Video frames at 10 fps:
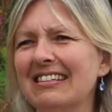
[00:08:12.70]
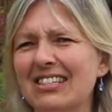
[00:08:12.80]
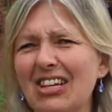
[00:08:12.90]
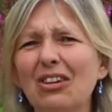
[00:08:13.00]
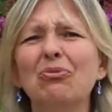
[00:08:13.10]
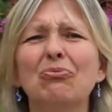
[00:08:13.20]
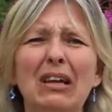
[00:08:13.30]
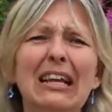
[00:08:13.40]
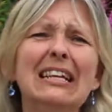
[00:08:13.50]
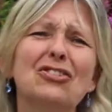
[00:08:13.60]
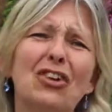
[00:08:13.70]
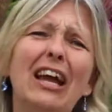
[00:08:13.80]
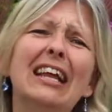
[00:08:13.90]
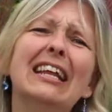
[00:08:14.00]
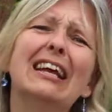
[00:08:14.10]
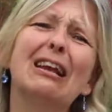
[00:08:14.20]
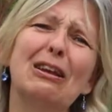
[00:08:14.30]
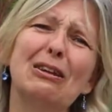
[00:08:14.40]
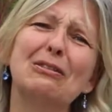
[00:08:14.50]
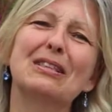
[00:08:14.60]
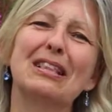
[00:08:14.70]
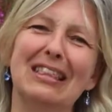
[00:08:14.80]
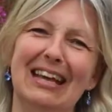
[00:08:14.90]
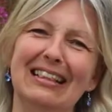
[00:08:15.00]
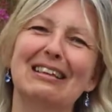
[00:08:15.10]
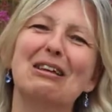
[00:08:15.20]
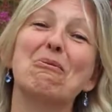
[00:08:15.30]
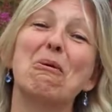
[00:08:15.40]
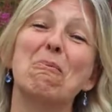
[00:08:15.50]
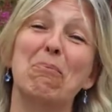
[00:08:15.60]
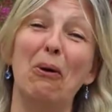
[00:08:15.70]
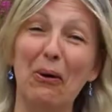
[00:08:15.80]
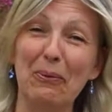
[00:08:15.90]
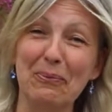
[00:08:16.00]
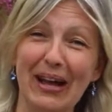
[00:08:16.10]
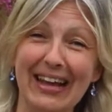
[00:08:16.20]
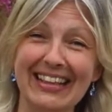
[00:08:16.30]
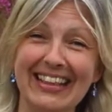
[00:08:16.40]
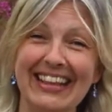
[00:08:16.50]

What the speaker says: do really try and include the thing that you were born with.